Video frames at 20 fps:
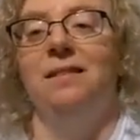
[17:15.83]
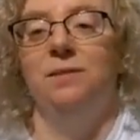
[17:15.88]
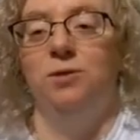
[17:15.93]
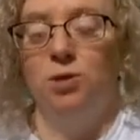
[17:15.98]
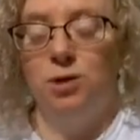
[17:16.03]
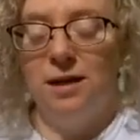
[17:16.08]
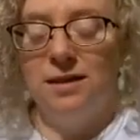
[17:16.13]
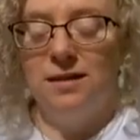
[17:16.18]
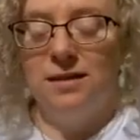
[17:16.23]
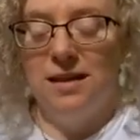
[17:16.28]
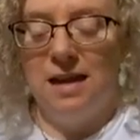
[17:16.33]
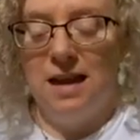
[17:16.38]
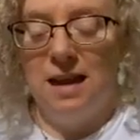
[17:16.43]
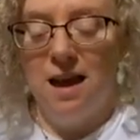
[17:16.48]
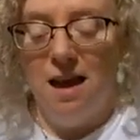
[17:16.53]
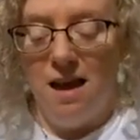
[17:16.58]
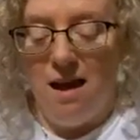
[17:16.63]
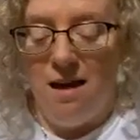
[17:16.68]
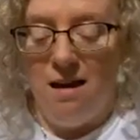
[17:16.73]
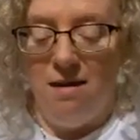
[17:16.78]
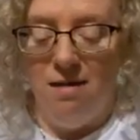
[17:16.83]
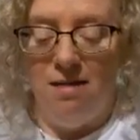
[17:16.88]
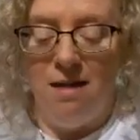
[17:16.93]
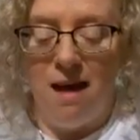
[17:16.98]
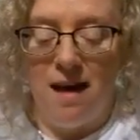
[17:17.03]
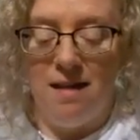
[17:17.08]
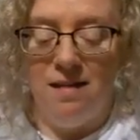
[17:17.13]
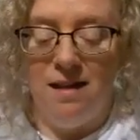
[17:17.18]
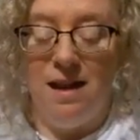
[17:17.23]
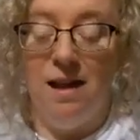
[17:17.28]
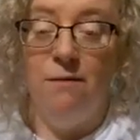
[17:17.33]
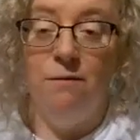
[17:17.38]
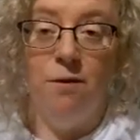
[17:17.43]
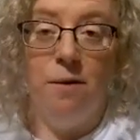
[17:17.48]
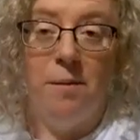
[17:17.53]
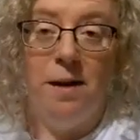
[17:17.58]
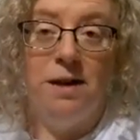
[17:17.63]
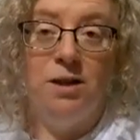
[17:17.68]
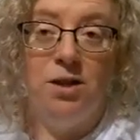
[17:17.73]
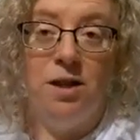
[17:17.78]
Trusting that the
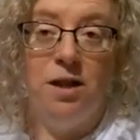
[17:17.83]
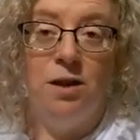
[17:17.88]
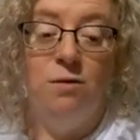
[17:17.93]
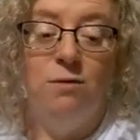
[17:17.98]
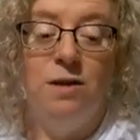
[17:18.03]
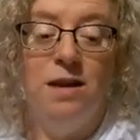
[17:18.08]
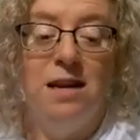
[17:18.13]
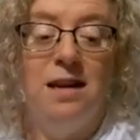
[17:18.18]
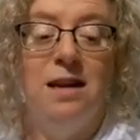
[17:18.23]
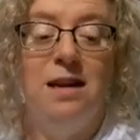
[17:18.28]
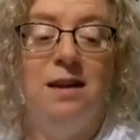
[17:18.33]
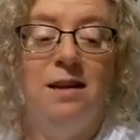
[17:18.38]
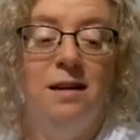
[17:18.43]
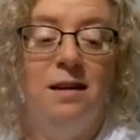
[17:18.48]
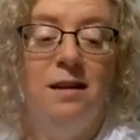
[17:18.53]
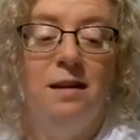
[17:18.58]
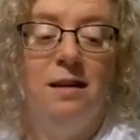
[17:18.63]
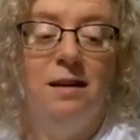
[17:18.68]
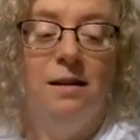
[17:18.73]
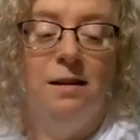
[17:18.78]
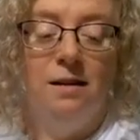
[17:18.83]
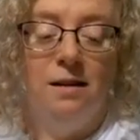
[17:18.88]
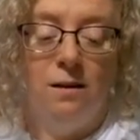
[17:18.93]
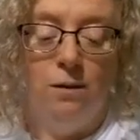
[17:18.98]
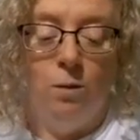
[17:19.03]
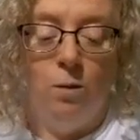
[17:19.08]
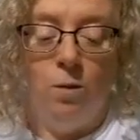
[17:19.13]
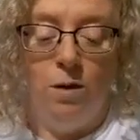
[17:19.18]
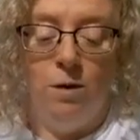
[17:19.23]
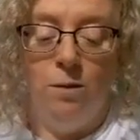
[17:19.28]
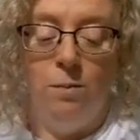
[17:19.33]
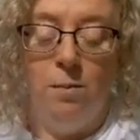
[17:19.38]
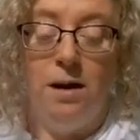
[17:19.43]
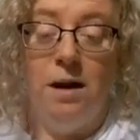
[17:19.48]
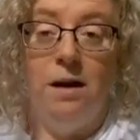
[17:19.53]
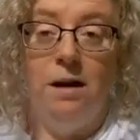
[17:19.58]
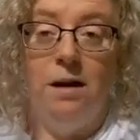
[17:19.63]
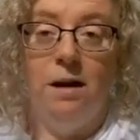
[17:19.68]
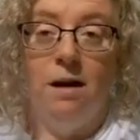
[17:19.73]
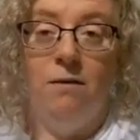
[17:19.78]
information that you need will
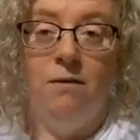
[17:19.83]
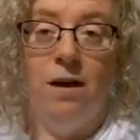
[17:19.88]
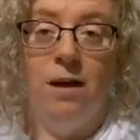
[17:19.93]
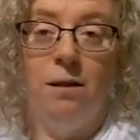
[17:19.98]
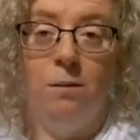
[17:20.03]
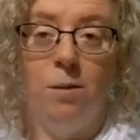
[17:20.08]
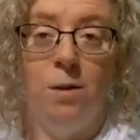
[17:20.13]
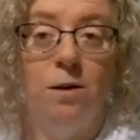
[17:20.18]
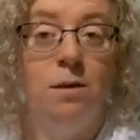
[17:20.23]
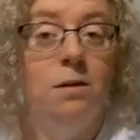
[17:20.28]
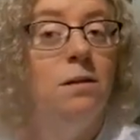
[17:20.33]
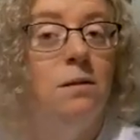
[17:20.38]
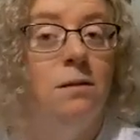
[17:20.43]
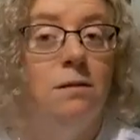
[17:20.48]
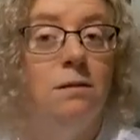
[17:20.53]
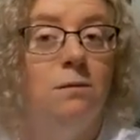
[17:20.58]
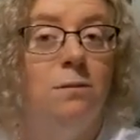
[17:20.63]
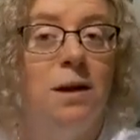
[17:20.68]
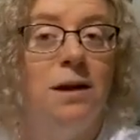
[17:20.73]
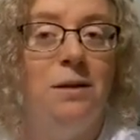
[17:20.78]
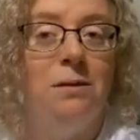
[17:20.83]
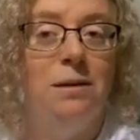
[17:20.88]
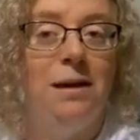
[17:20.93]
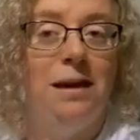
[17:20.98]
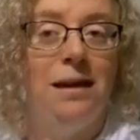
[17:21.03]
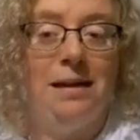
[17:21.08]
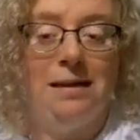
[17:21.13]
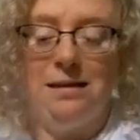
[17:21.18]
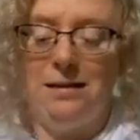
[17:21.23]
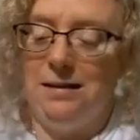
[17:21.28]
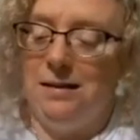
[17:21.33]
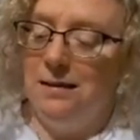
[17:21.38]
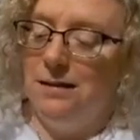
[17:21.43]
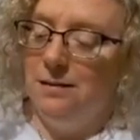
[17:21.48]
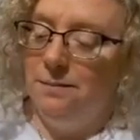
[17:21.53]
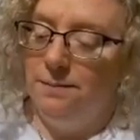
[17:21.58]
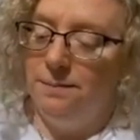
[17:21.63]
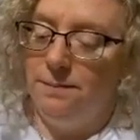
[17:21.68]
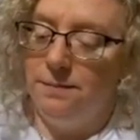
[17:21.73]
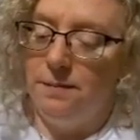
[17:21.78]
be available when you need it.
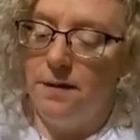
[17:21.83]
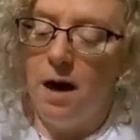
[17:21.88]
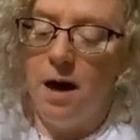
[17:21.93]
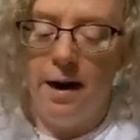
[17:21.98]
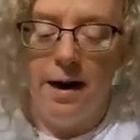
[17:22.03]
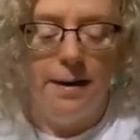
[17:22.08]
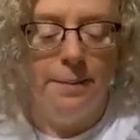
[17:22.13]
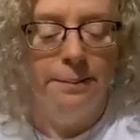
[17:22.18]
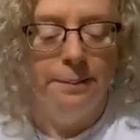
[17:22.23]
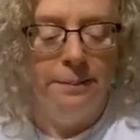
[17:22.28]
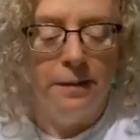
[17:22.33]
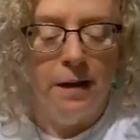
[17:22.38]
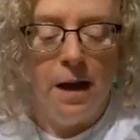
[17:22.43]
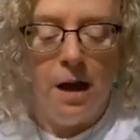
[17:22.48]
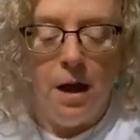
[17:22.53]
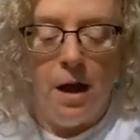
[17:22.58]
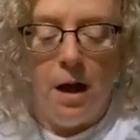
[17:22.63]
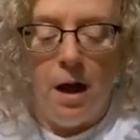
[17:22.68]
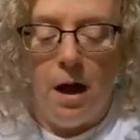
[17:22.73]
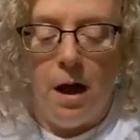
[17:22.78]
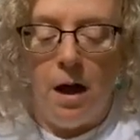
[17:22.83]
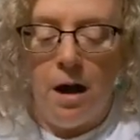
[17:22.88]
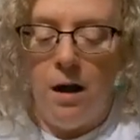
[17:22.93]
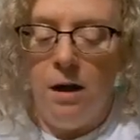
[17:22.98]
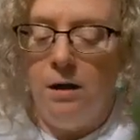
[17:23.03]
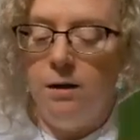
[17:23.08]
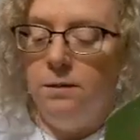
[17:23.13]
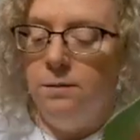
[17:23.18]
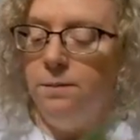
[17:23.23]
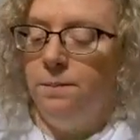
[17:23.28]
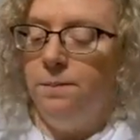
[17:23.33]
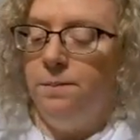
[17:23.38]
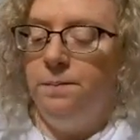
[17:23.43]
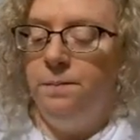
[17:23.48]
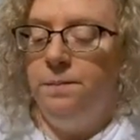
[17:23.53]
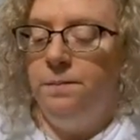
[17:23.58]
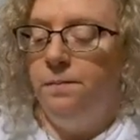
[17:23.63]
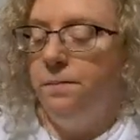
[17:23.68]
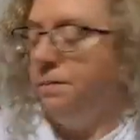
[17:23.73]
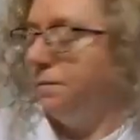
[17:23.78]
All right. Um
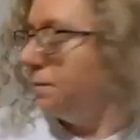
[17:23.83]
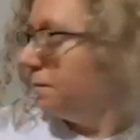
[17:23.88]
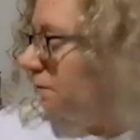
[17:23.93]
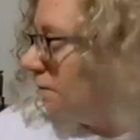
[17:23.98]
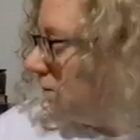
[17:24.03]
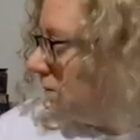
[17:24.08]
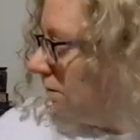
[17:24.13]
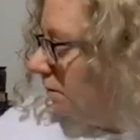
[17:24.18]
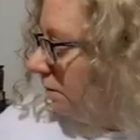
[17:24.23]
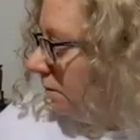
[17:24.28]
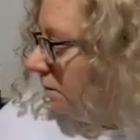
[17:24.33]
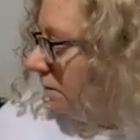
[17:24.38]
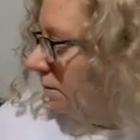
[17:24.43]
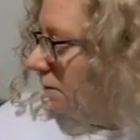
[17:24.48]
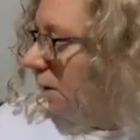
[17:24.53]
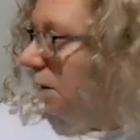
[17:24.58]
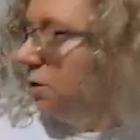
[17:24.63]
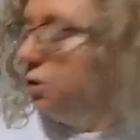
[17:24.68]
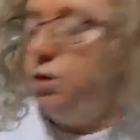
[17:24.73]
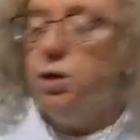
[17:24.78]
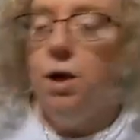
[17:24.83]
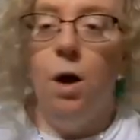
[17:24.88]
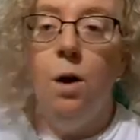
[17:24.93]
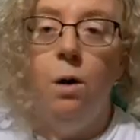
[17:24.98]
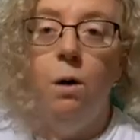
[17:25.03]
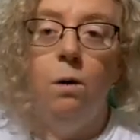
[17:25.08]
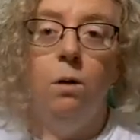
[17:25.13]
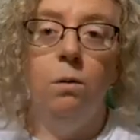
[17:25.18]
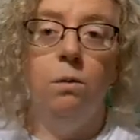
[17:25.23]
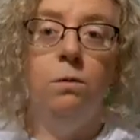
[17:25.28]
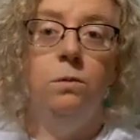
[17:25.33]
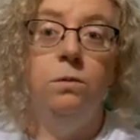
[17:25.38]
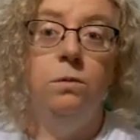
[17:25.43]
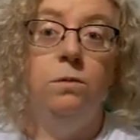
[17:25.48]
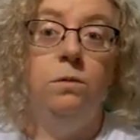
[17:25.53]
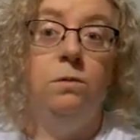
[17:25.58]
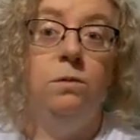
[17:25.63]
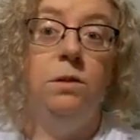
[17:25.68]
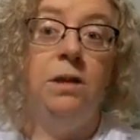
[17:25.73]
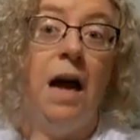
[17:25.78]
so
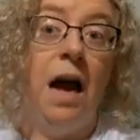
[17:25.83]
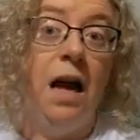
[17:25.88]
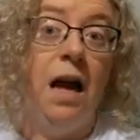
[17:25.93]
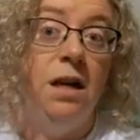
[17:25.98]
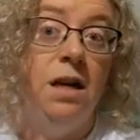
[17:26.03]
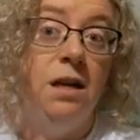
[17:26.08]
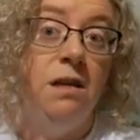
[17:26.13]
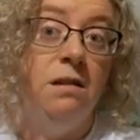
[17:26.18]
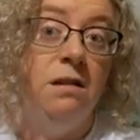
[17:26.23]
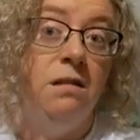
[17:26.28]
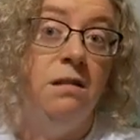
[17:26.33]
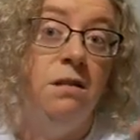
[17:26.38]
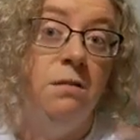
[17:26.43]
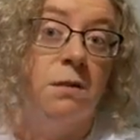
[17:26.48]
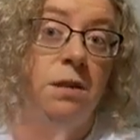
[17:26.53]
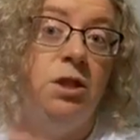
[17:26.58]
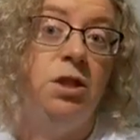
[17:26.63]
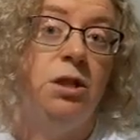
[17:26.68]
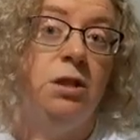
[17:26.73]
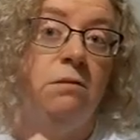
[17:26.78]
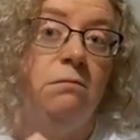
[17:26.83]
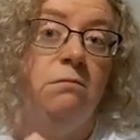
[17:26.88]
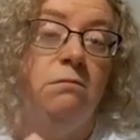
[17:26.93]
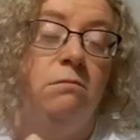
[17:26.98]
that is intuition.